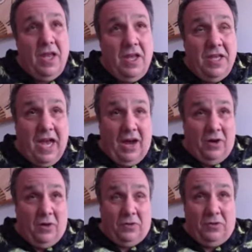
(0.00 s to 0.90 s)
Yeah,
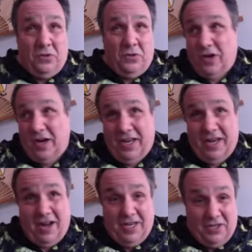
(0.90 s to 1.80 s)
or you try to get
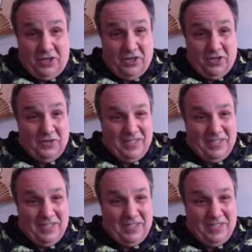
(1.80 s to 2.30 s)
on his show.